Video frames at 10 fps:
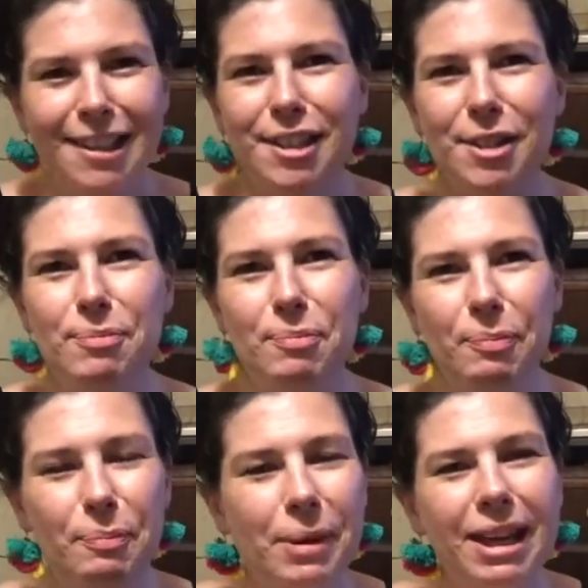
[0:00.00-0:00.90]
just
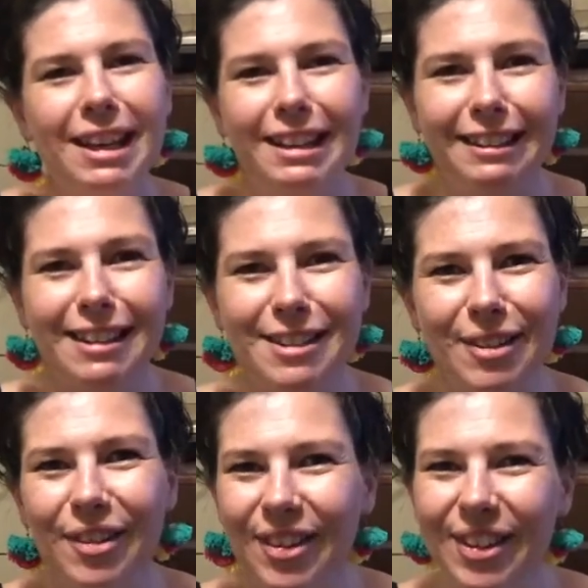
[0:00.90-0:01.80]
be in the
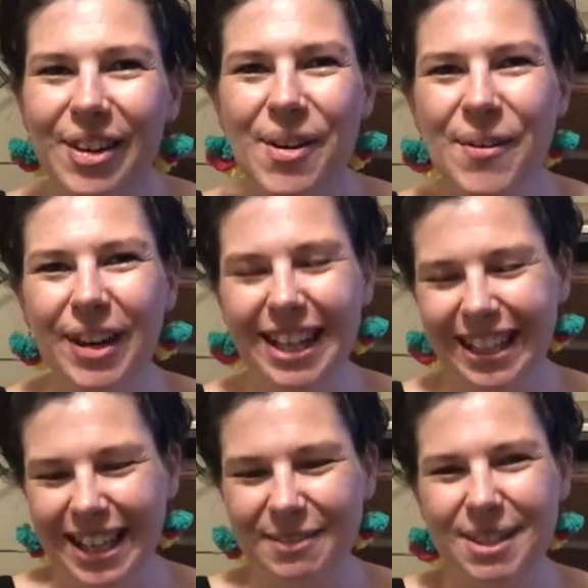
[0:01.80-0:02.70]
zone when it
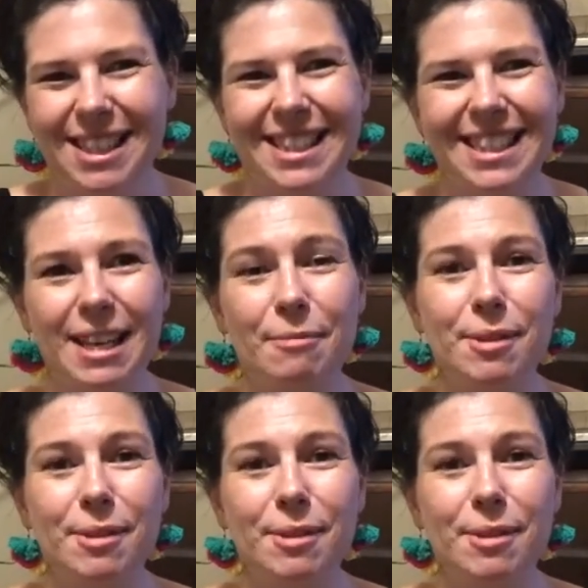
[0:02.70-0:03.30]
comes to sleep.